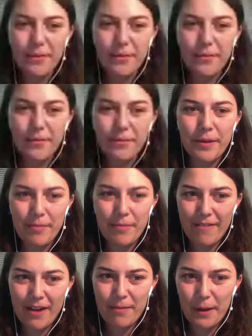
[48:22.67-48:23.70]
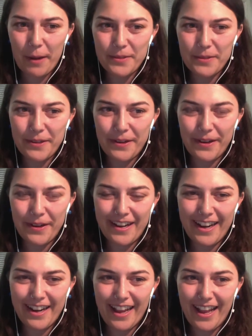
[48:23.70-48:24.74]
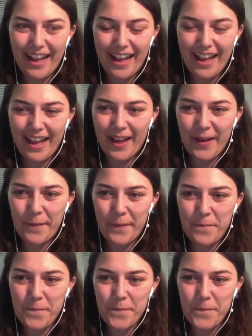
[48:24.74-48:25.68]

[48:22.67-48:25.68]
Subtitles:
we might wrap up soon. I